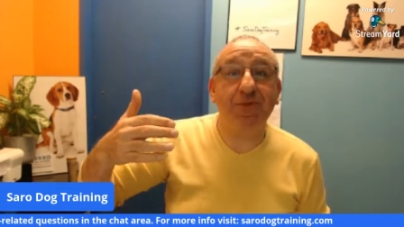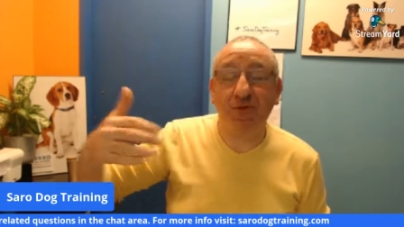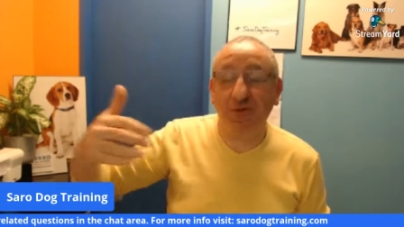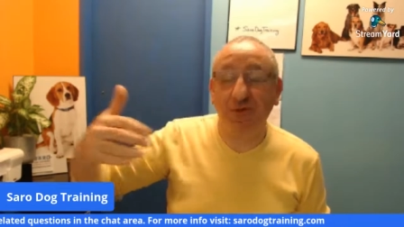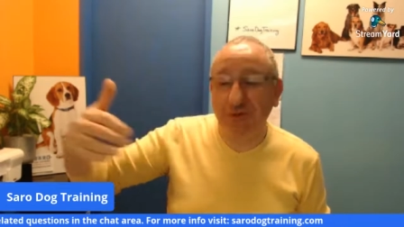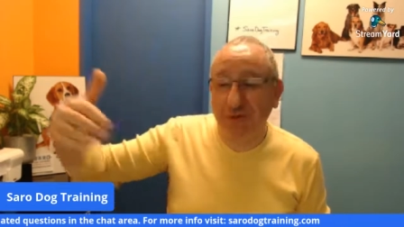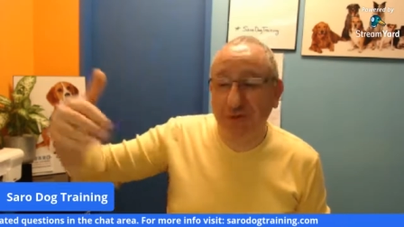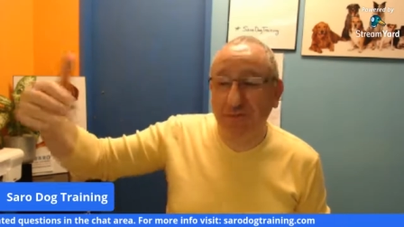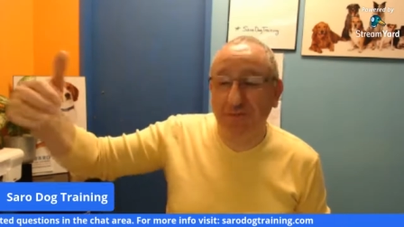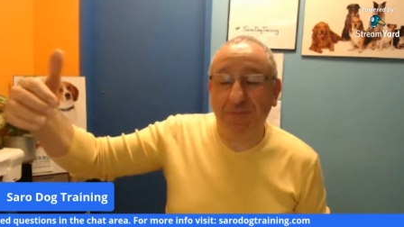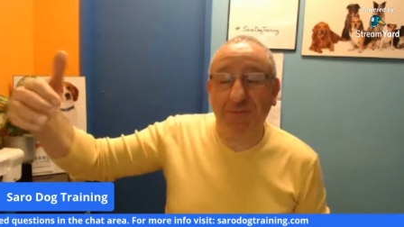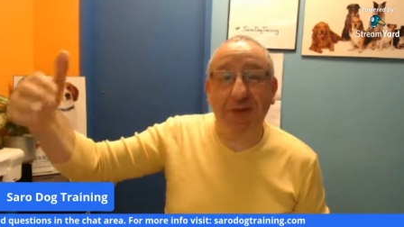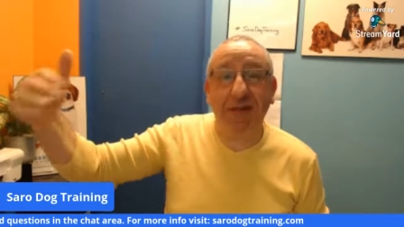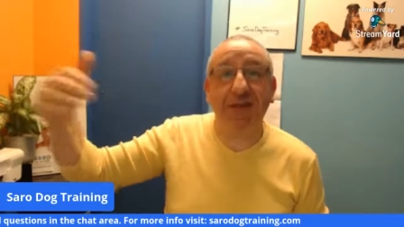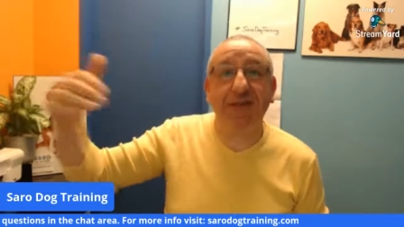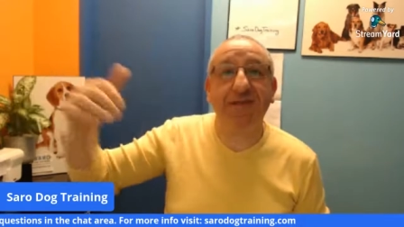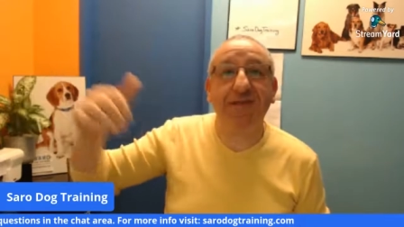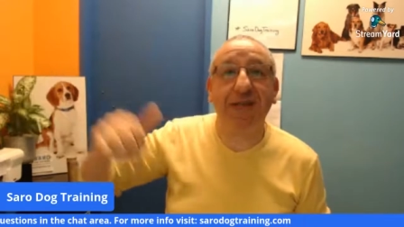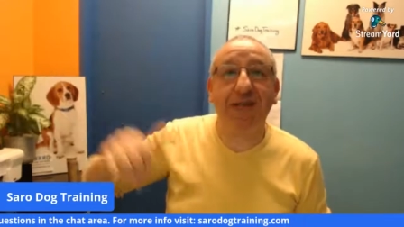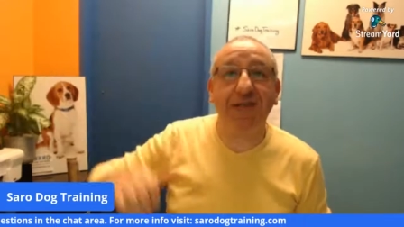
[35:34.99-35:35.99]
to the
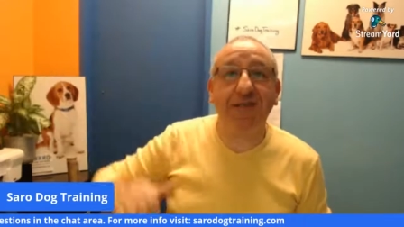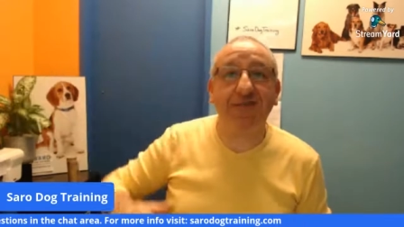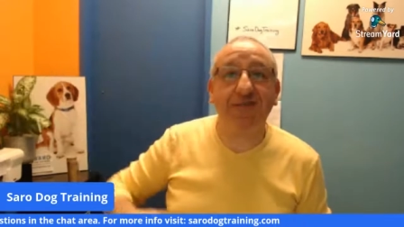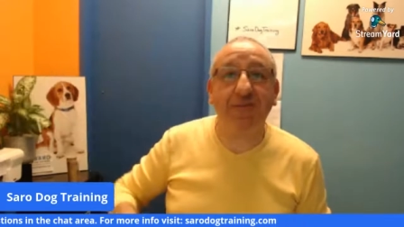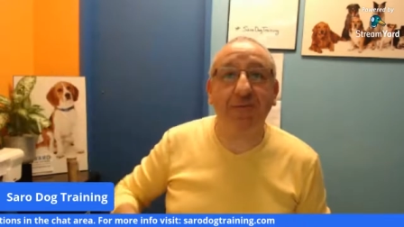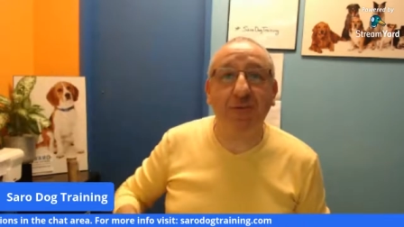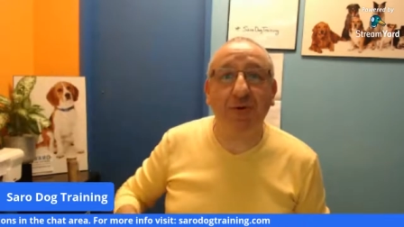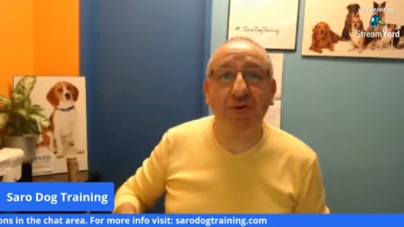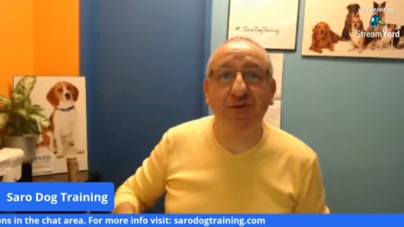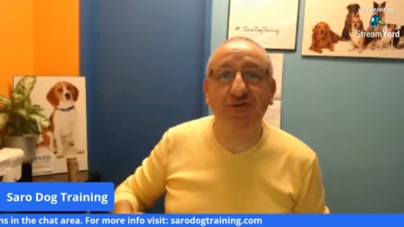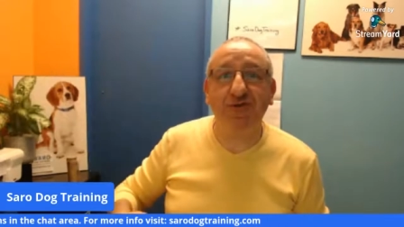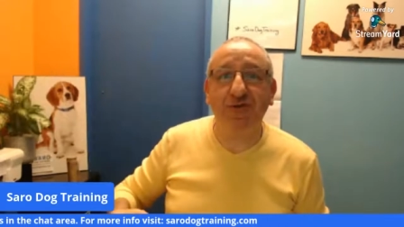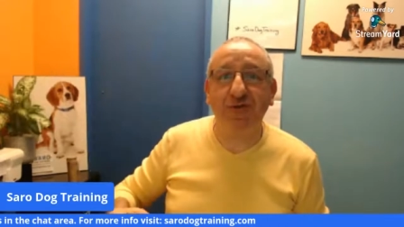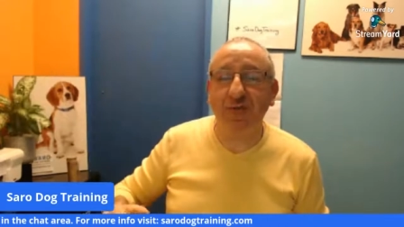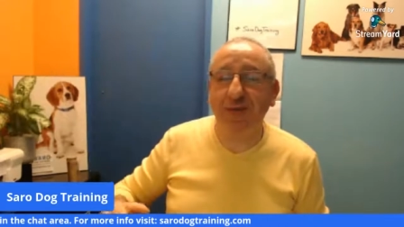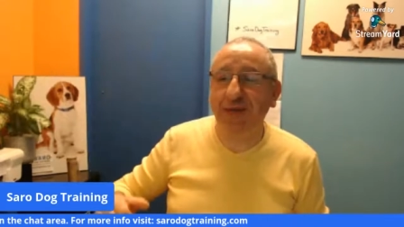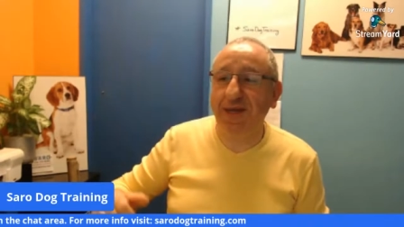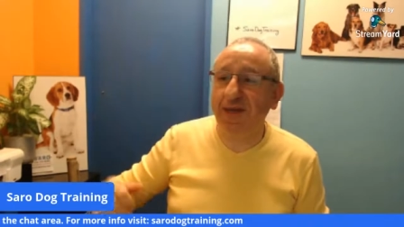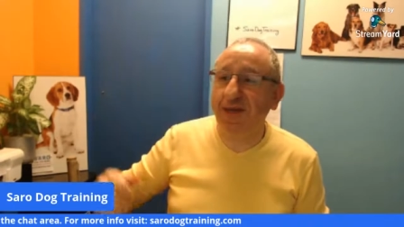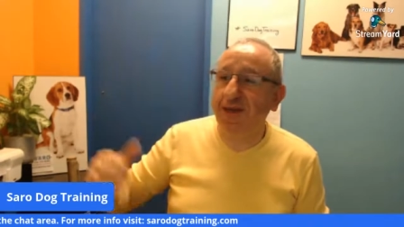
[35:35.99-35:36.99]
place that it's supposed to
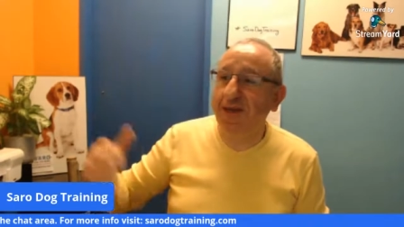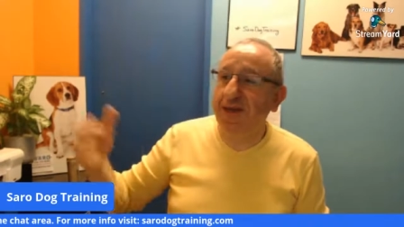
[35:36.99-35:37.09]
be,